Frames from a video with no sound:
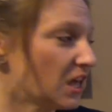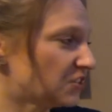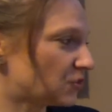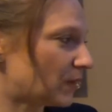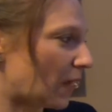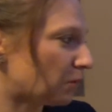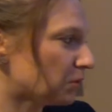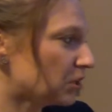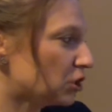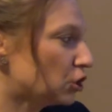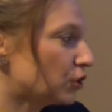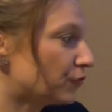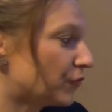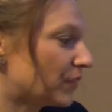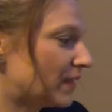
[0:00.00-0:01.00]
So now we're going to
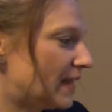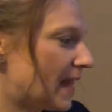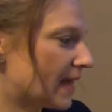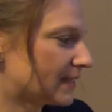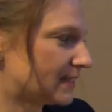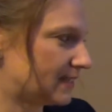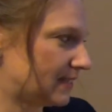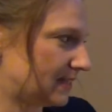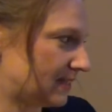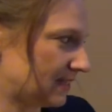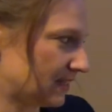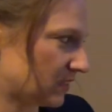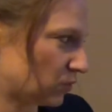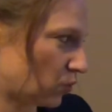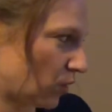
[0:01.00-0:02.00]
look for the next
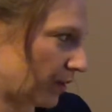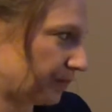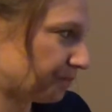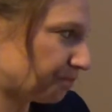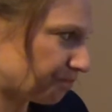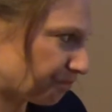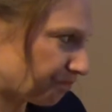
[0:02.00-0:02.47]
easiest one.